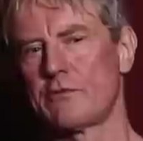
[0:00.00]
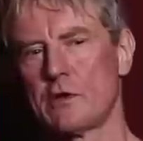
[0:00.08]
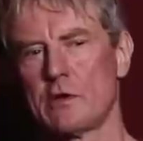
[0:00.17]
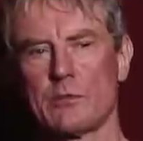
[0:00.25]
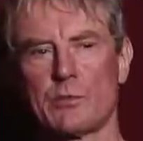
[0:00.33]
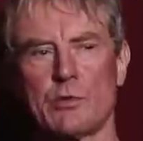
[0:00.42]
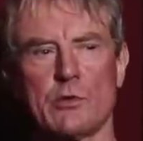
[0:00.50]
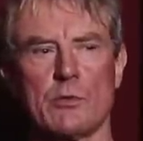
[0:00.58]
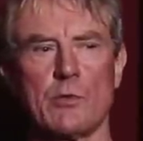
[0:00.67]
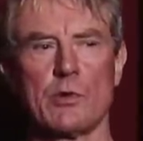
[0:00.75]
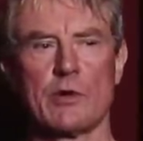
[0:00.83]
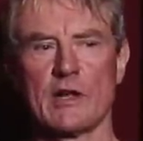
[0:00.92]
in front of the
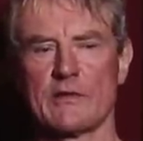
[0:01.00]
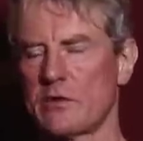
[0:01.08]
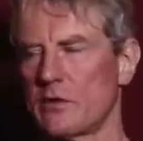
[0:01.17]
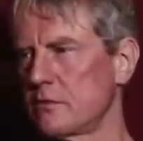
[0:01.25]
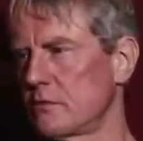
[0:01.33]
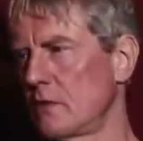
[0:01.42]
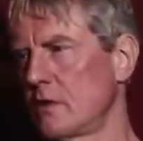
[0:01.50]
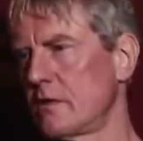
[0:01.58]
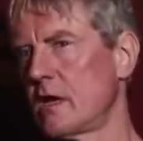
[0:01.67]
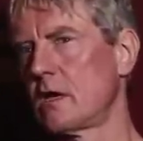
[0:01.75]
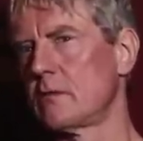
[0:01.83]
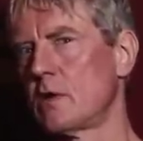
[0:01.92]
parole board on
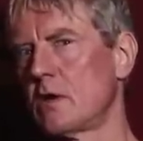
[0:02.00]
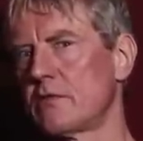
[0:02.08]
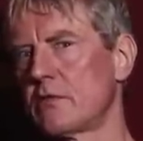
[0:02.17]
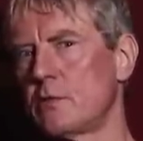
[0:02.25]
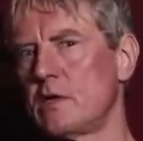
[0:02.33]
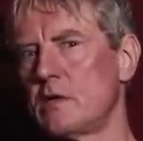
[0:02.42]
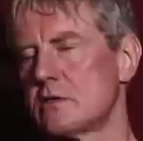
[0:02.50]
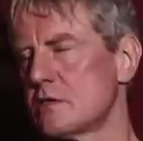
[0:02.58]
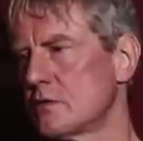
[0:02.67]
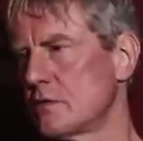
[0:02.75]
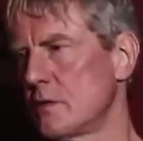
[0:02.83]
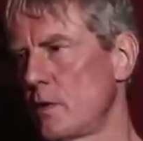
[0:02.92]
that about 3 years
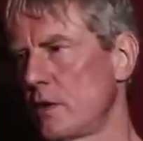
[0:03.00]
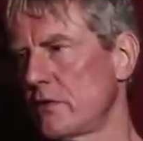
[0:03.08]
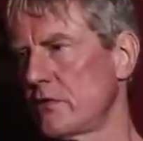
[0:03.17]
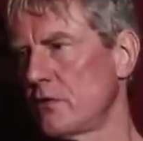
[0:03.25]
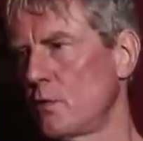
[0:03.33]
and 3 months.